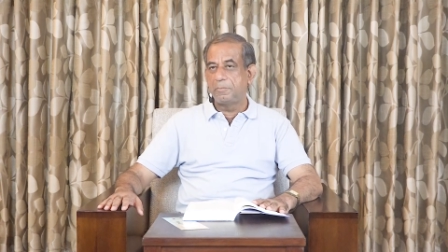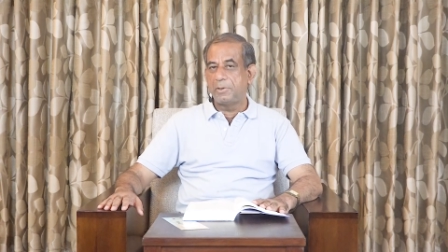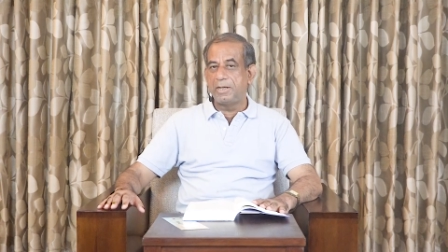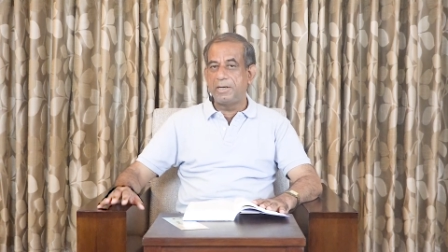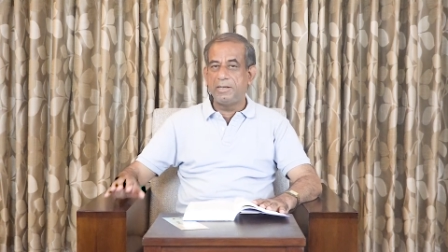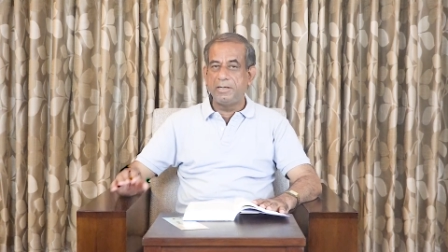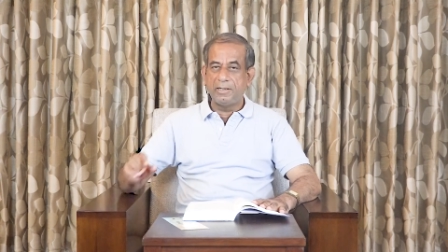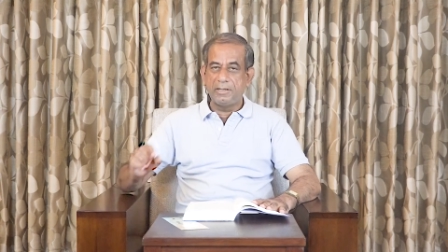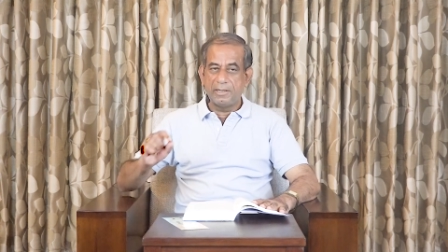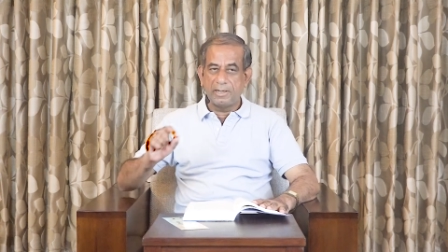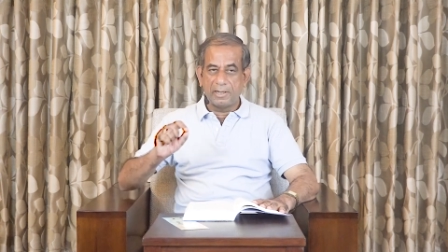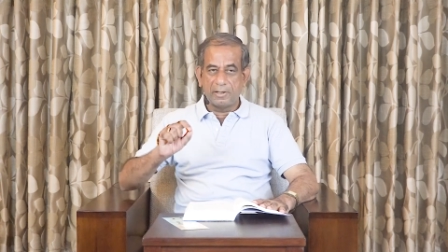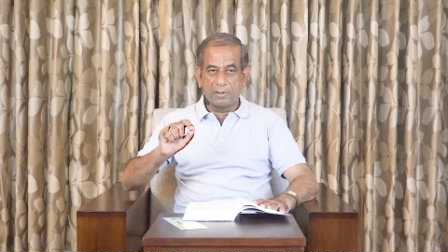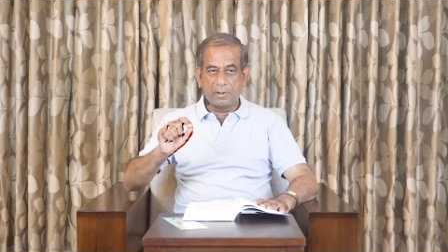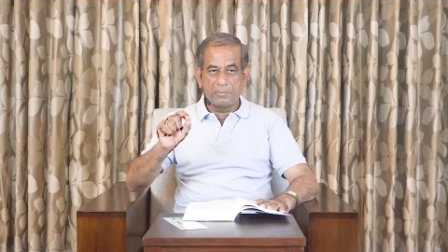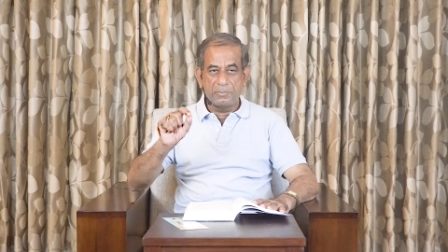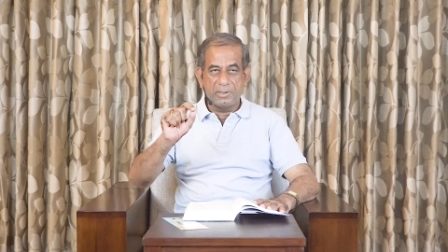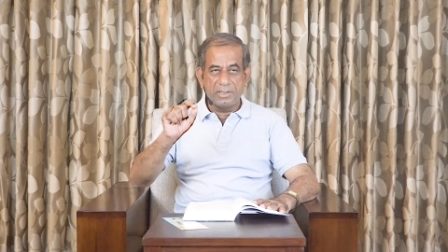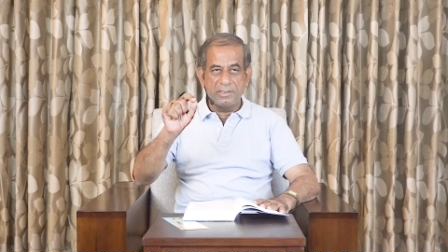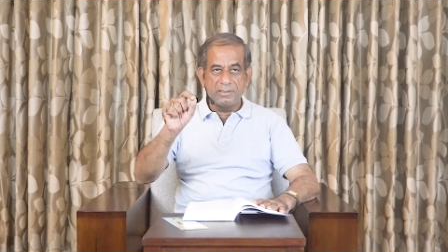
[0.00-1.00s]
by
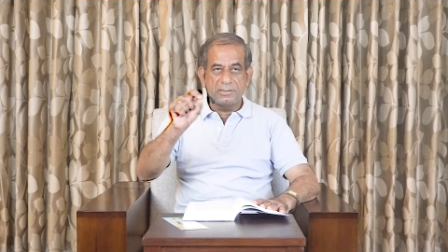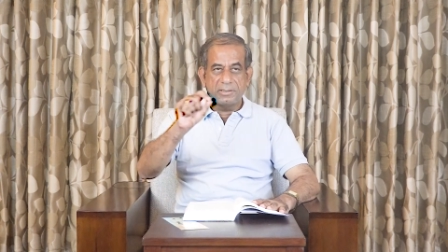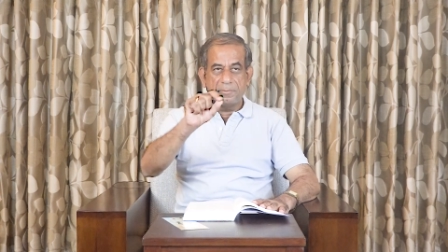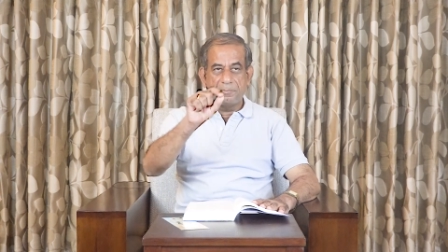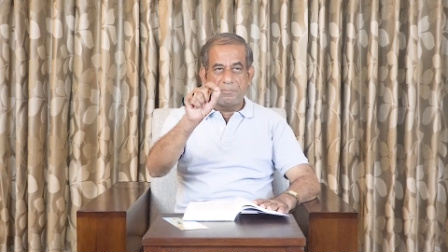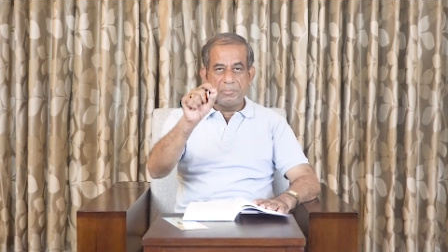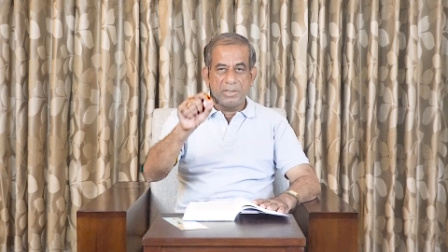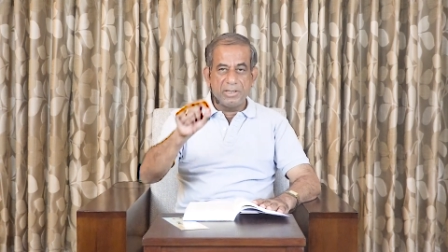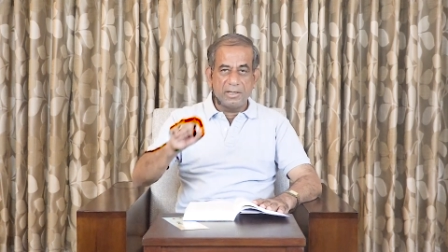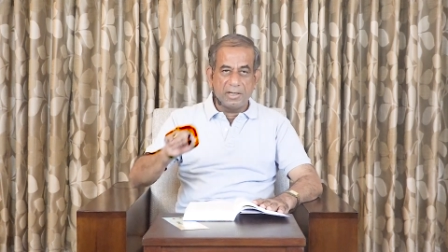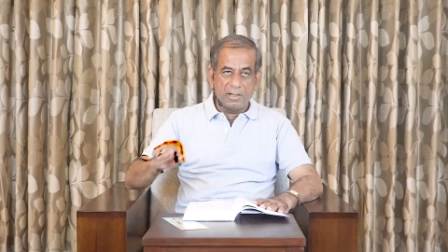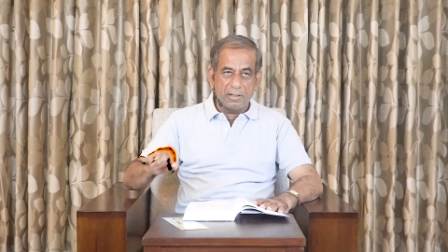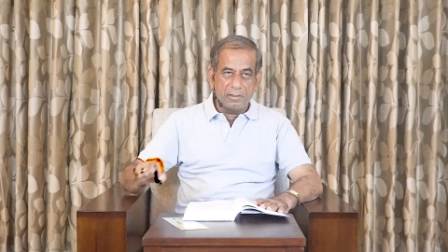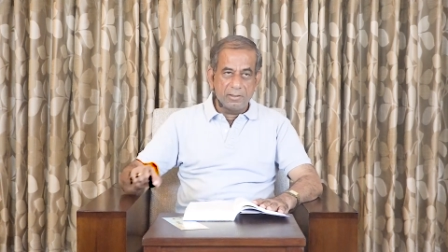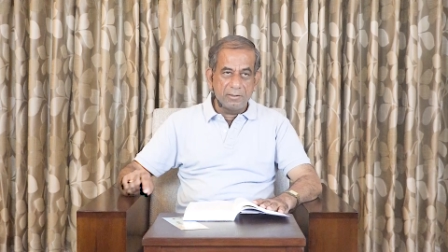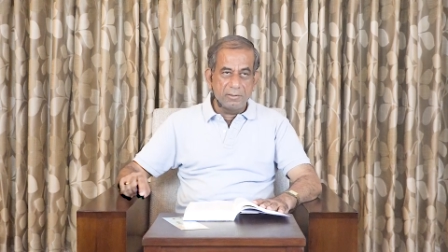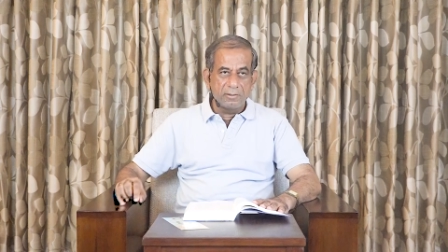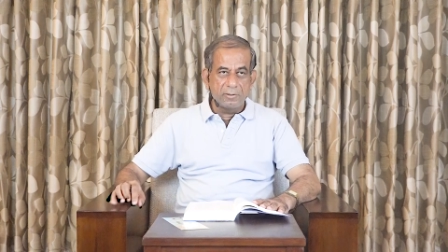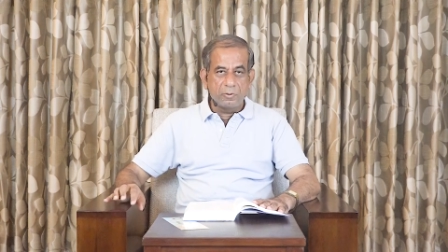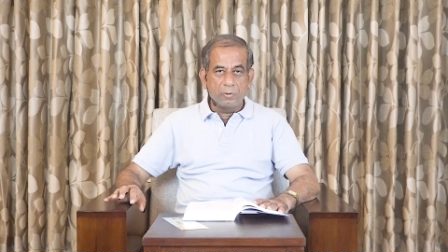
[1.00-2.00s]
adopting some penal
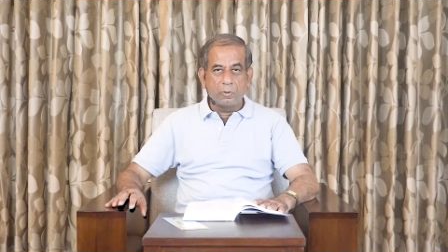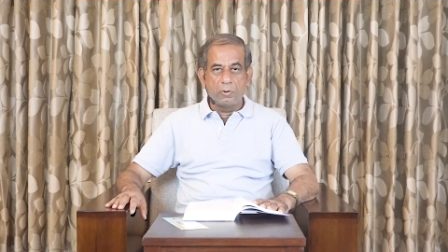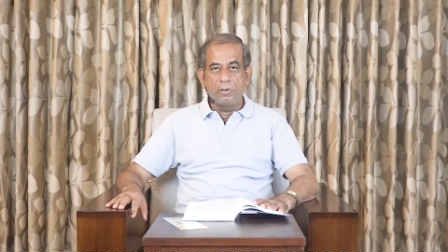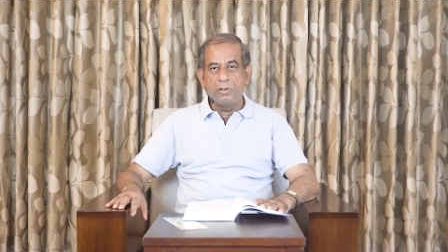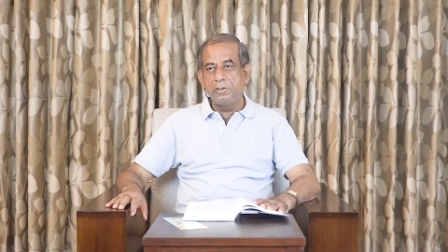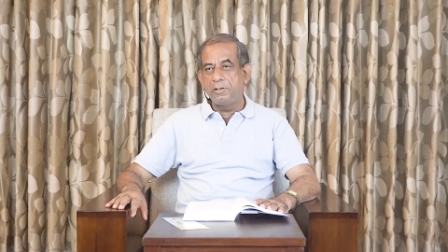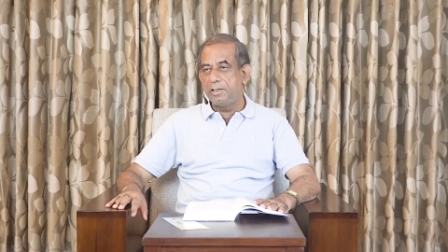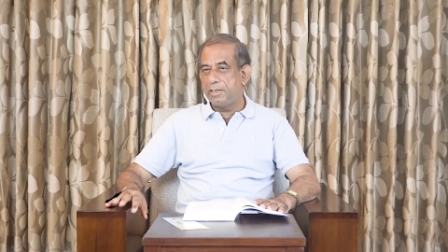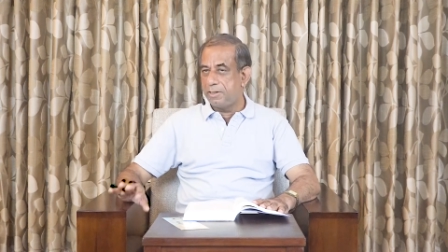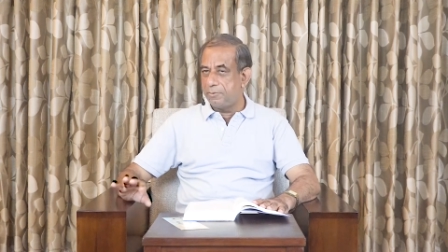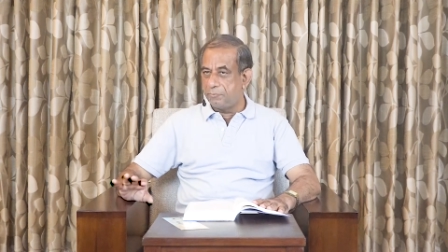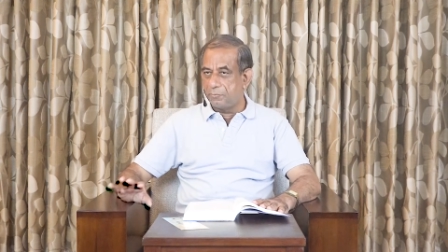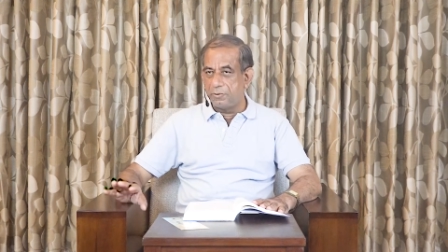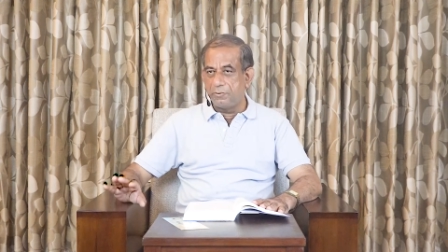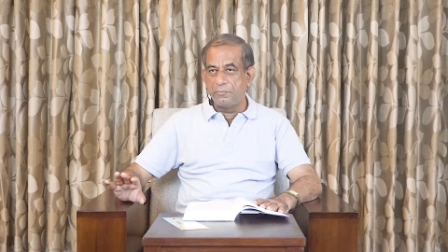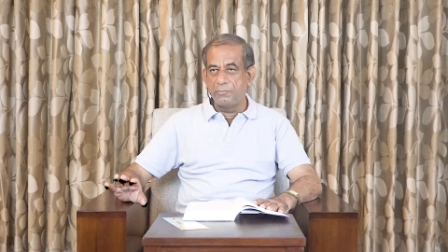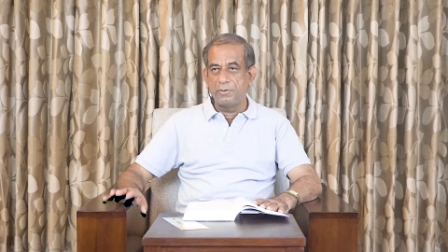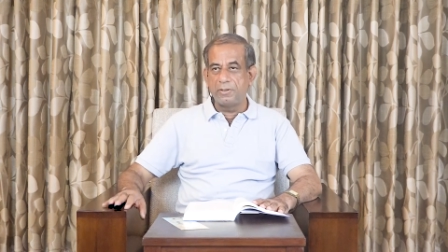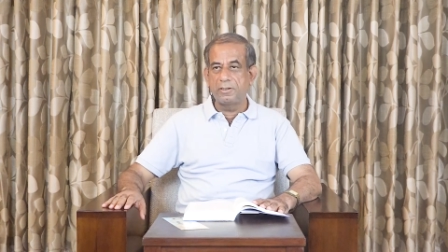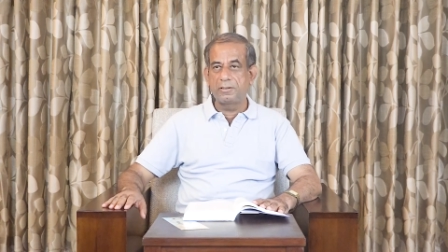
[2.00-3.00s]
code it
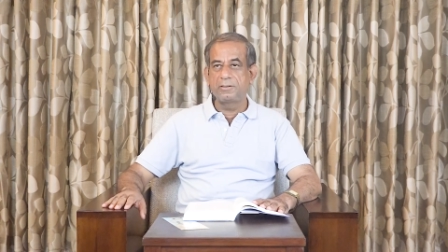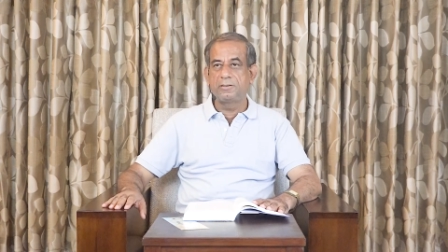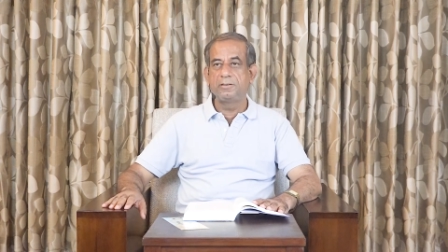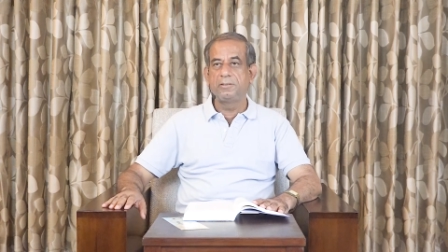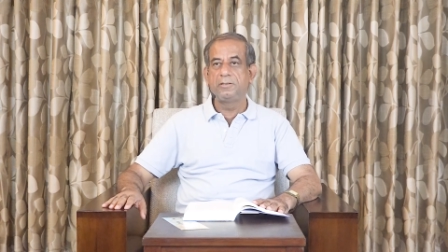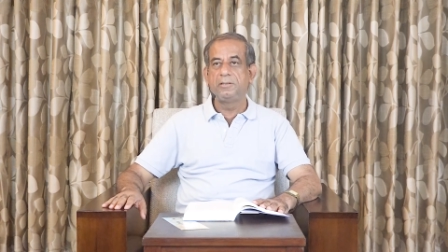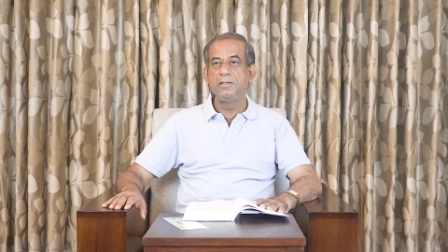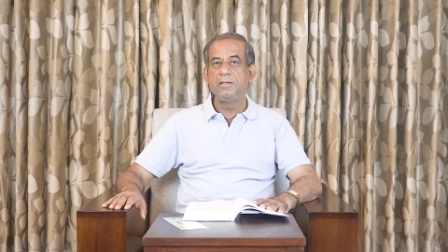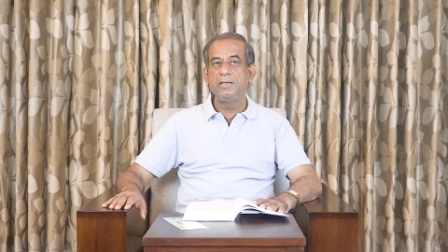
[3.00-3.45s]
won't work